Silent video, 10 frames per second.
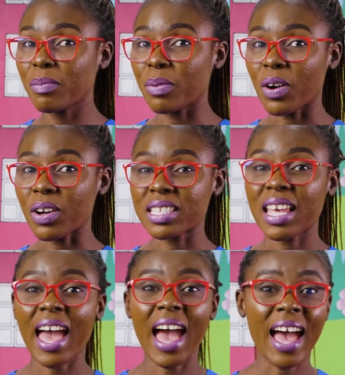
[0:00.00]
box
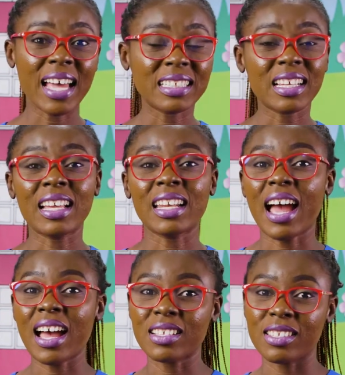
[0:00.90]
and an
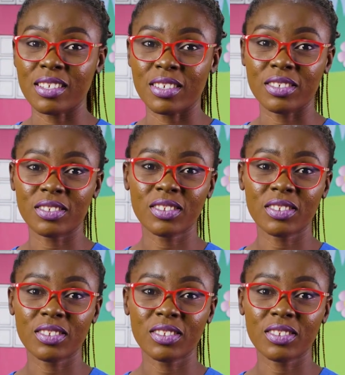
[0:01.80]
answer.